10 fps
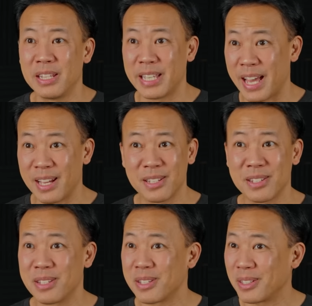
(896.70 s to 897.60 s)
The
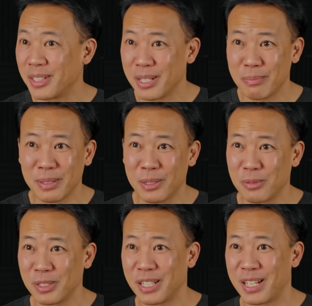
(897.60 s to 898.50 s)
S is sleep, and
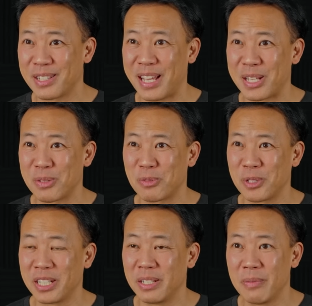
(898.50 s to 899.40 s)
hopefully that that's
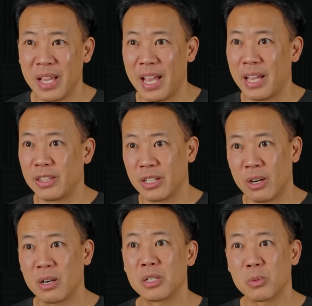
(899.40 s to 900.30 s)
free. And the
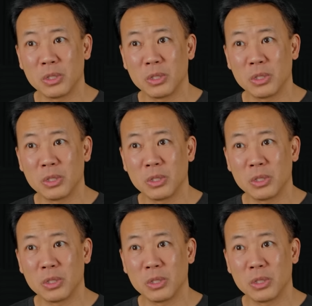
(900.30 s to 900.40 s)
R is